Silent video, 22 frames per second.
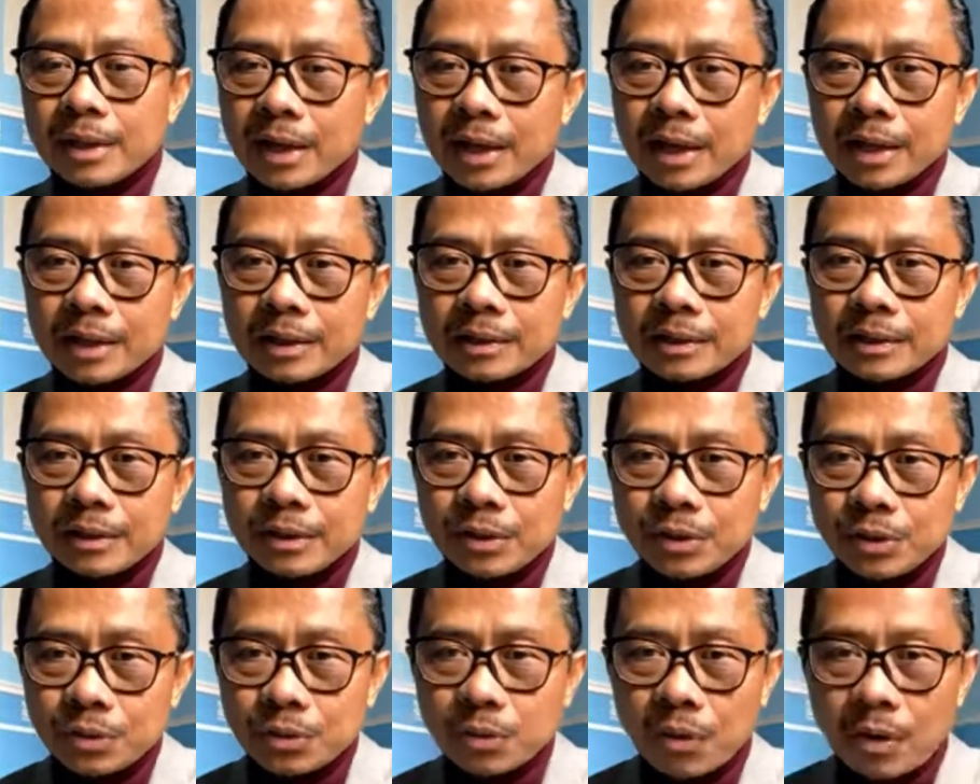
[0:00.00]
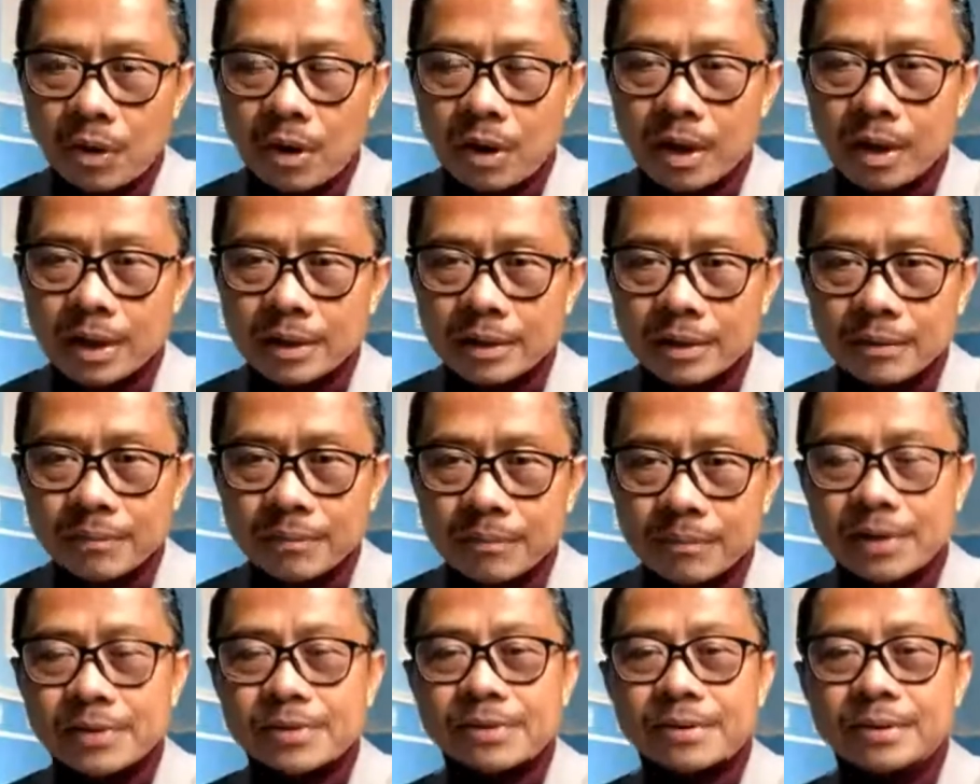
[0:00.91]
that you are the
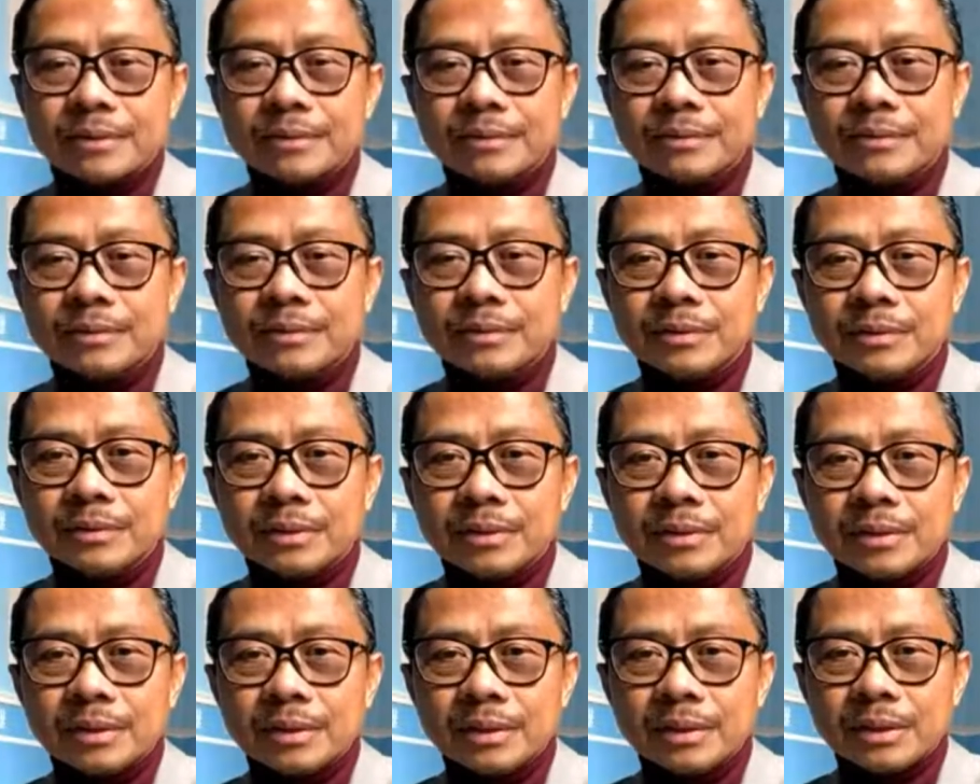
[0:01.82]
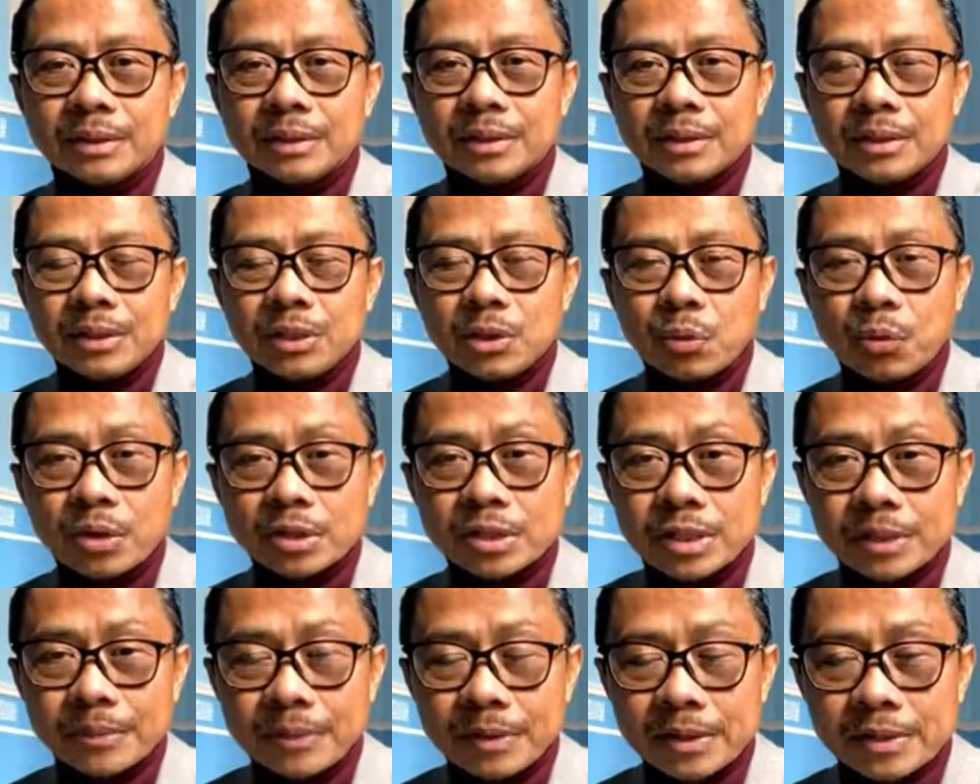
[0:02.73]
best. Your
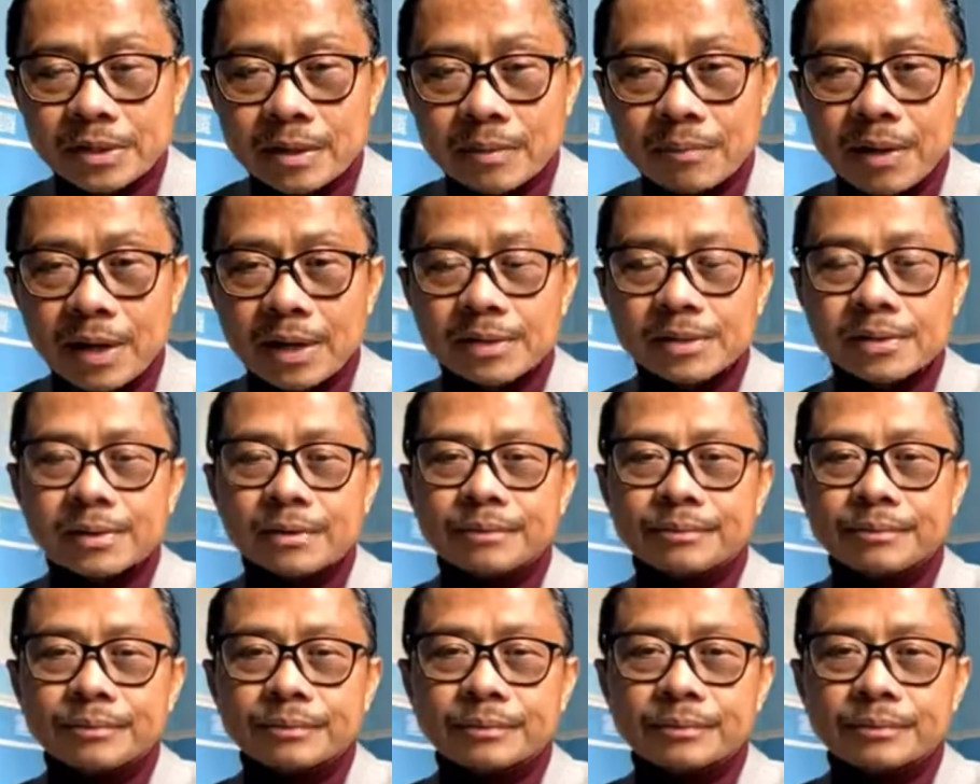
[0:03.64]
worship is the best.